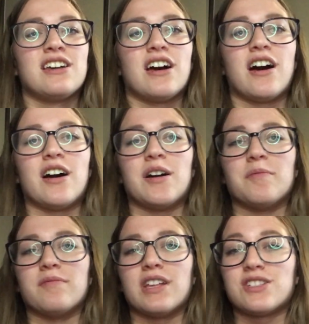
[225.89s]

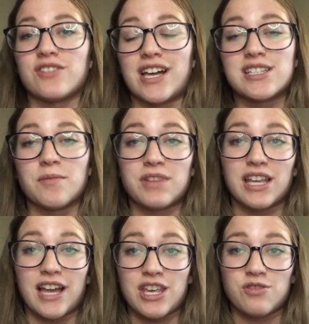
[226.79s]
And so that's something
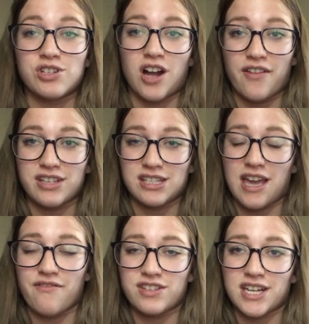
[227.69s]
that you should obviously
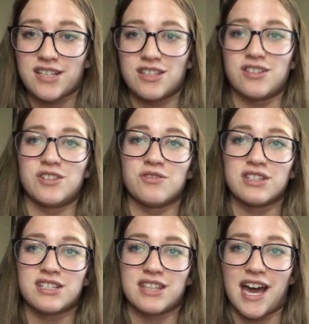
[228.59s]
emphasize to the
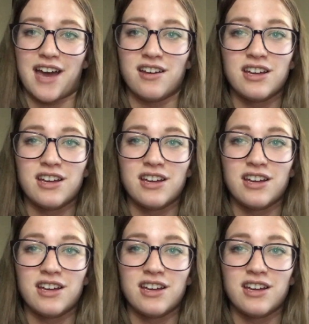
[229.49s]
students that